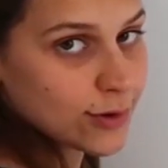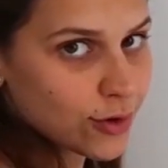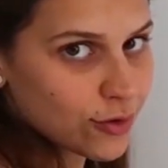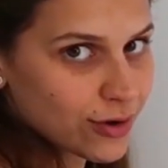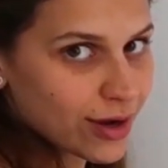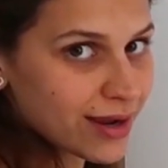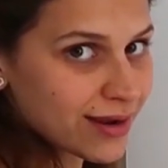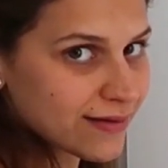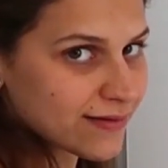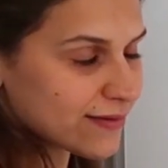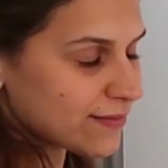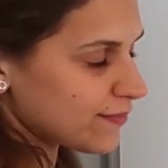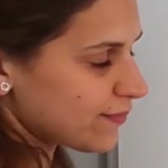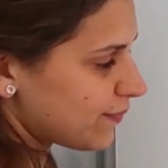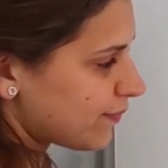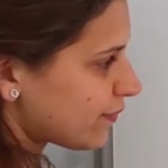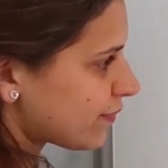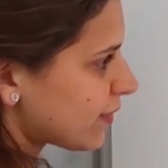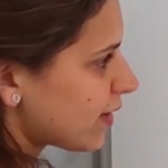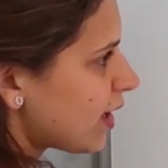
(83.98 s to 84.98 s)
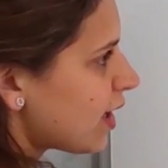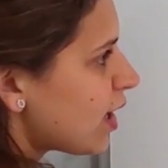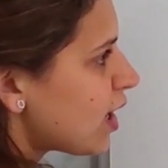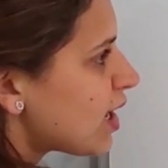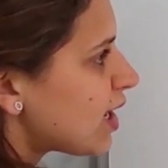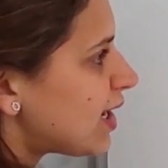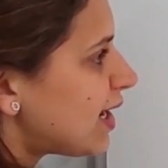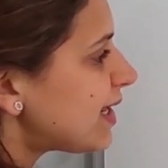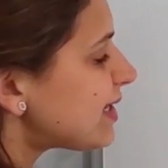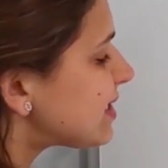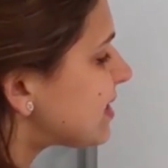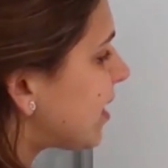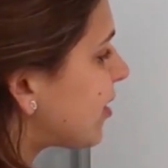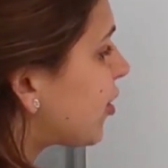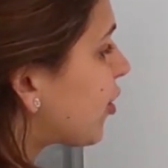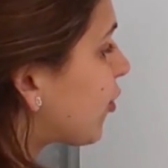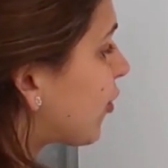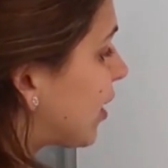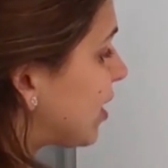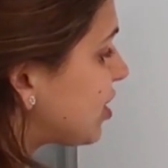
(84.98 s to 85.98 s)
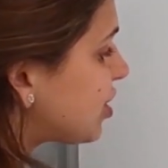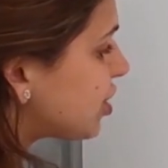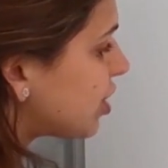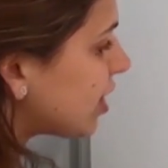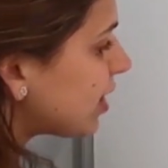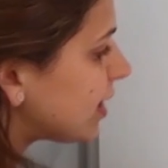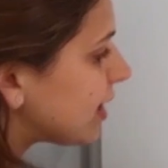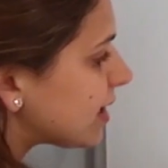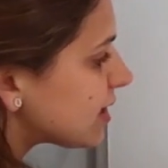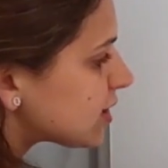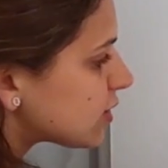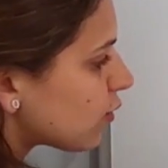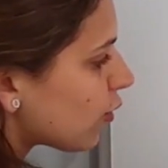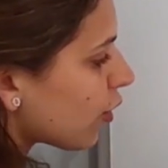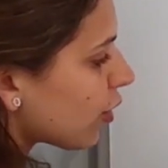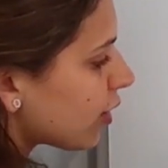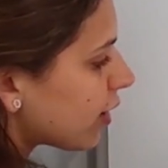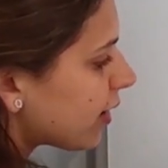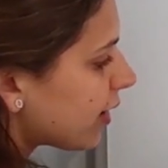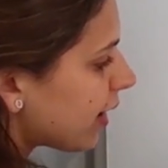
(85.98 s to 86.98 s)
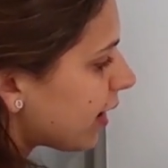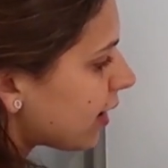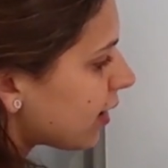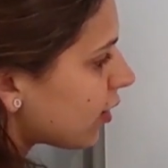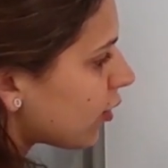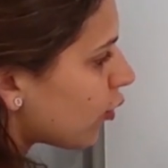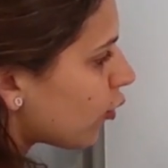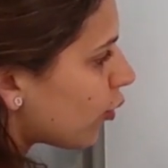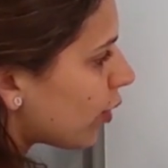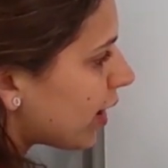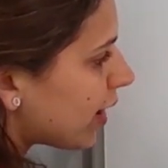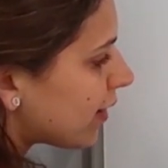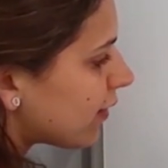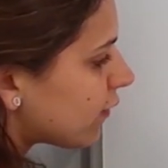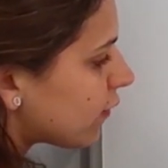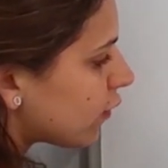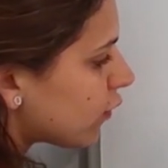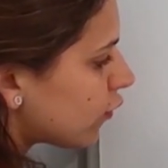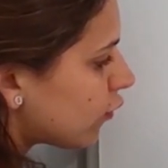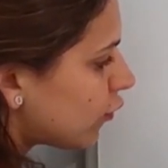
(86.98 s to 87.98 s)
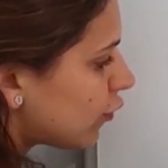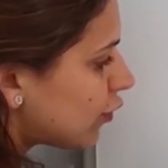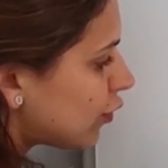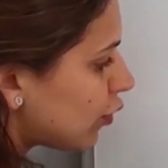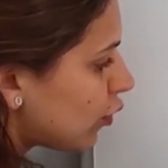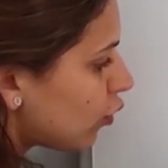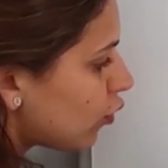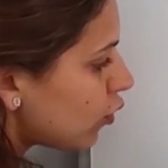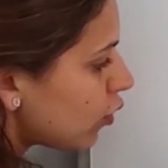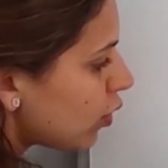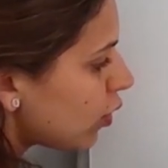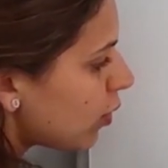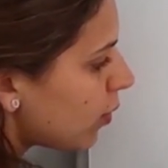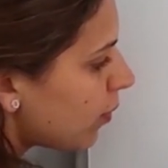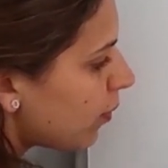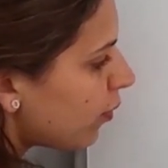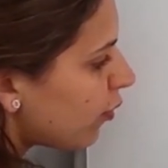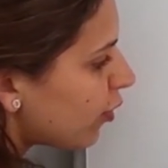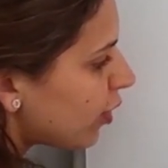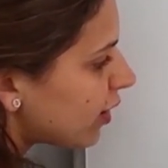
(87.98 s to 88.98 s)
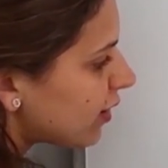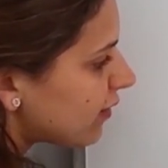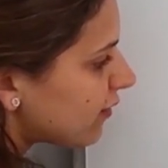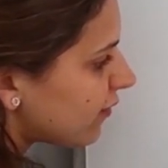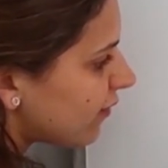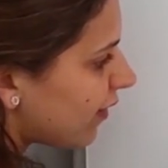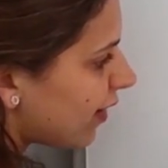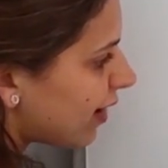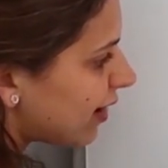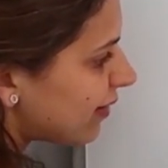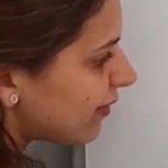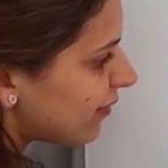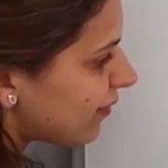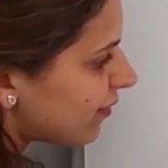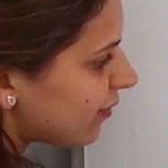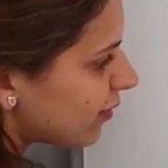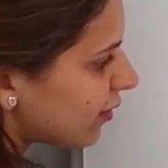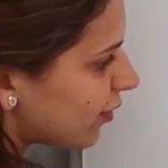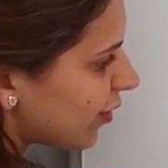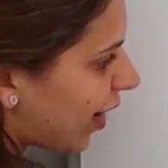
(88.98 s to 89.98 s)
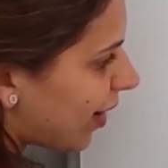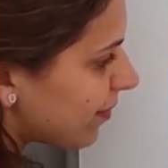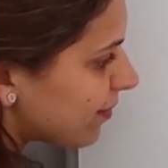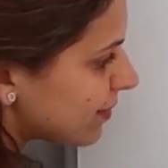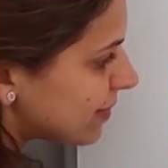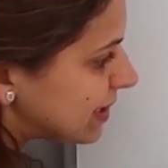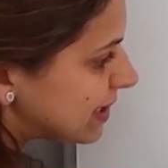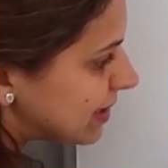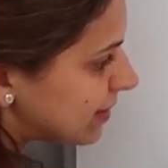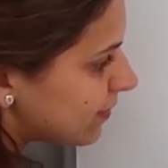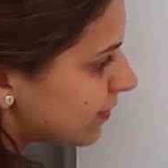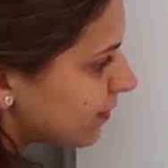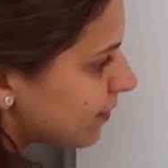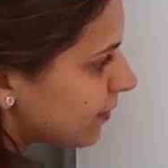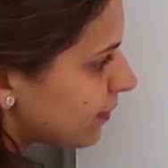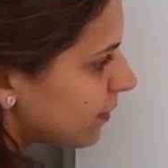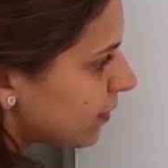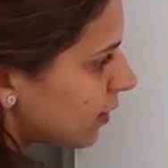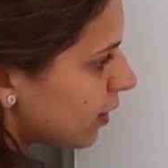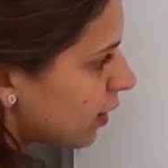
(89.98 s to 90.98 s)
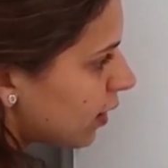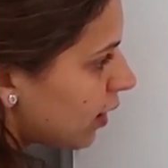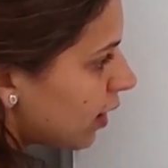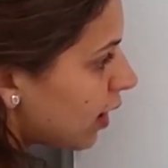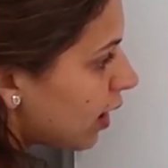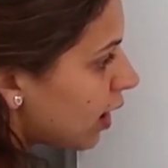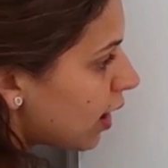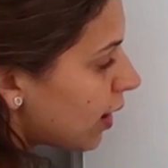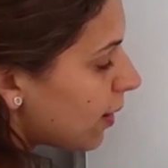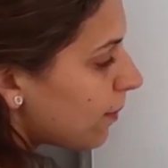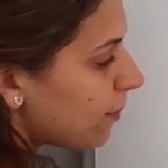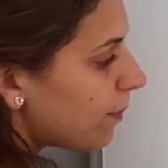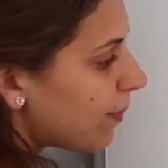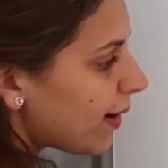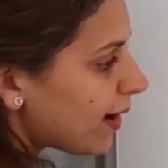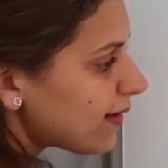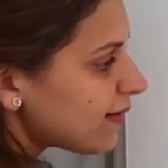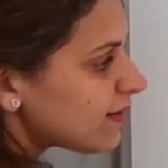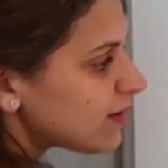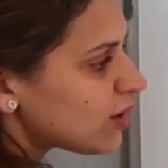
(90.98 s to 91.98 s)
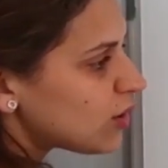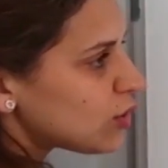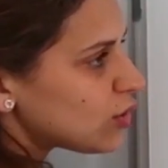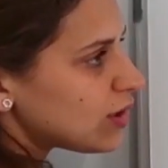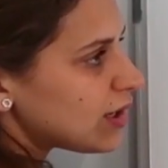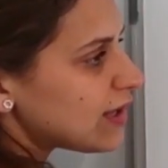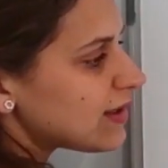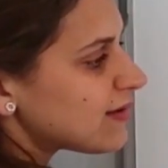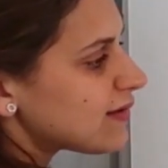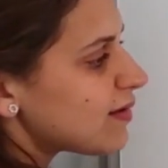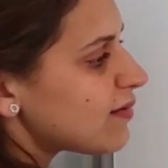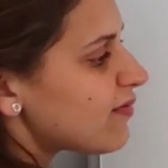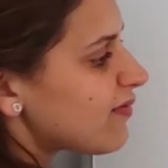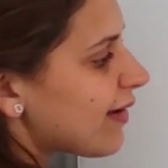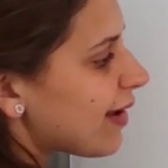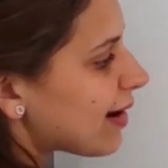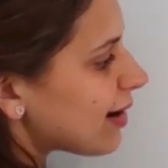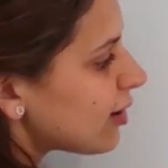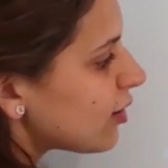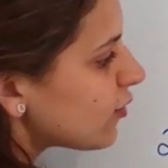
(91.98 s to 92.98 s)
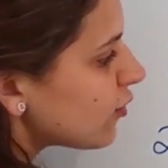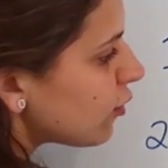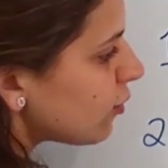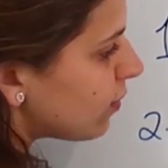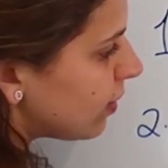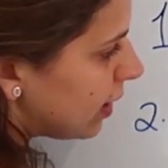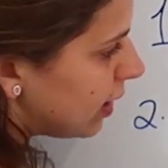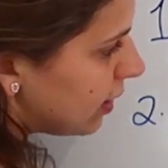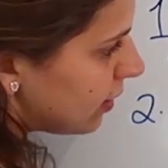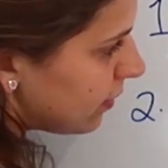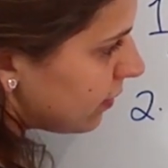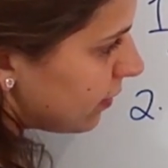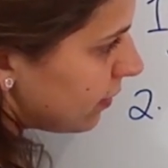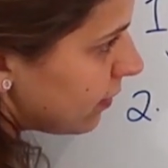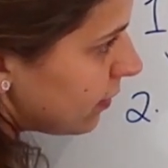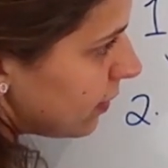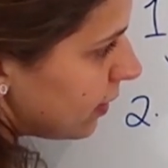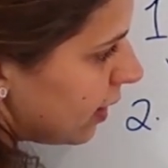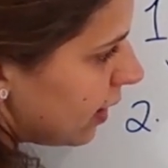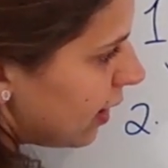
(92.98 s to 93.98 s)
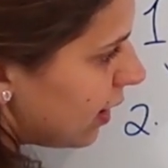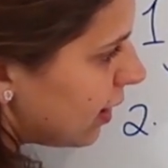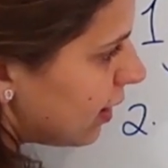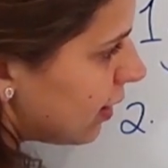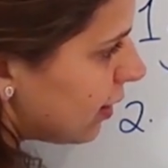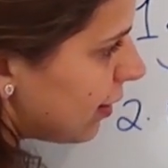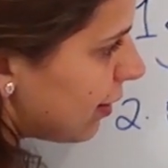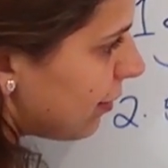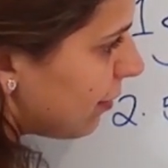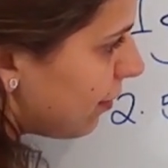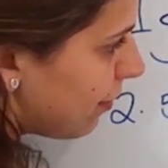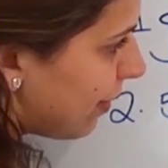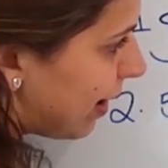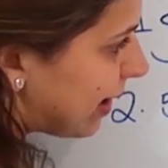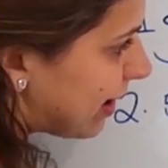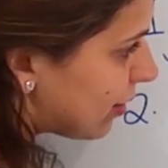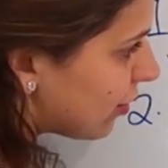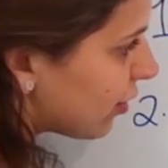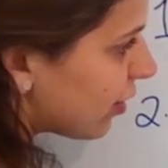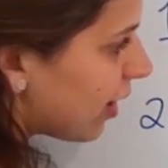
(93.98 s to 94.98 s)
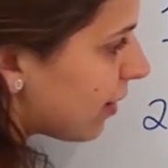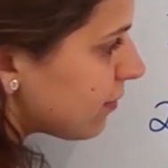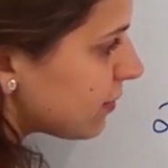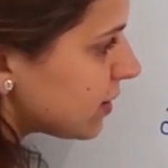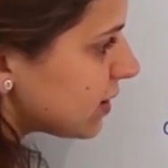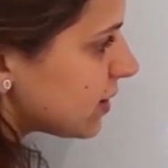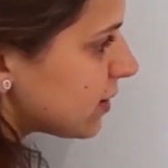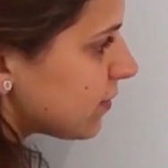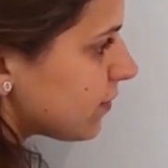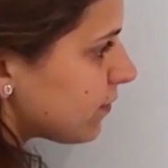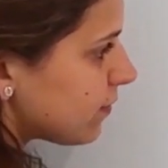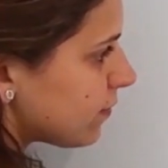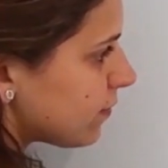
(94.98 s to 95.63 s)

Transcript: correct? Let's say your question is working with 2.5 grams, but you need the value to be in micrograms.